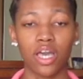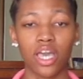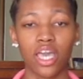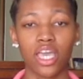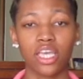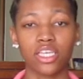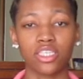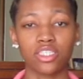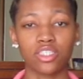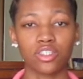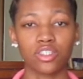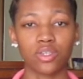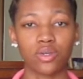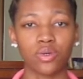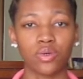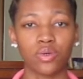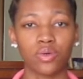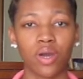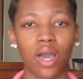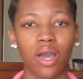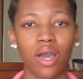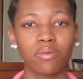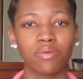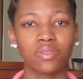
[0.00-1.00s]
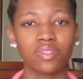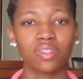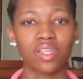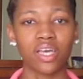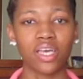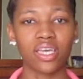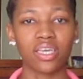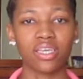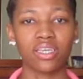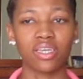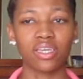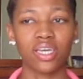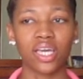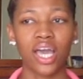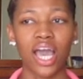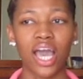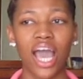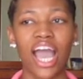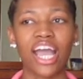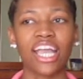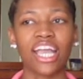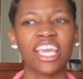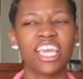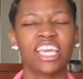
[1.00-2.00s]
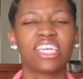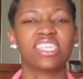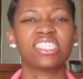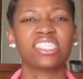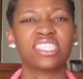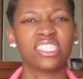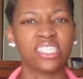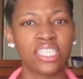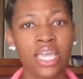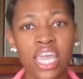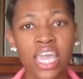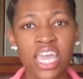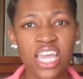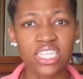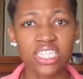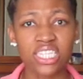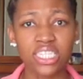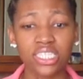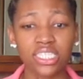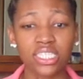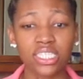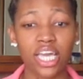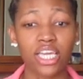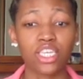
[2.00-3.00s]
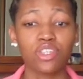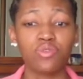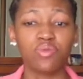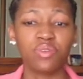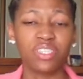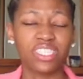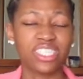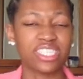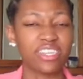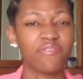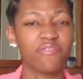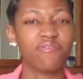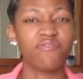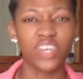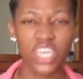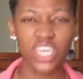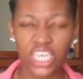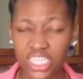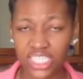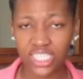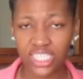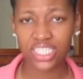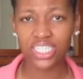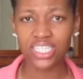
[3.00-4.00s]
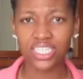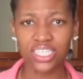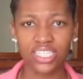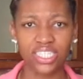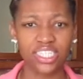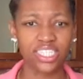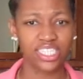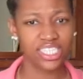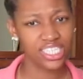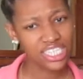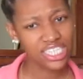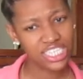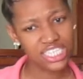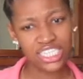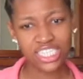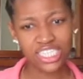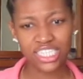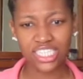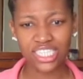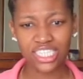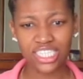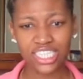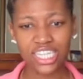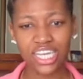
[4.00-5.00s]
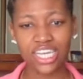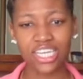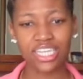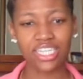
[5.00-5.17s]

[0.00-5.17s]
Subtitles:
And so I was like, I can't stand this. Like, you need to fix this. Da, da, da, da, da.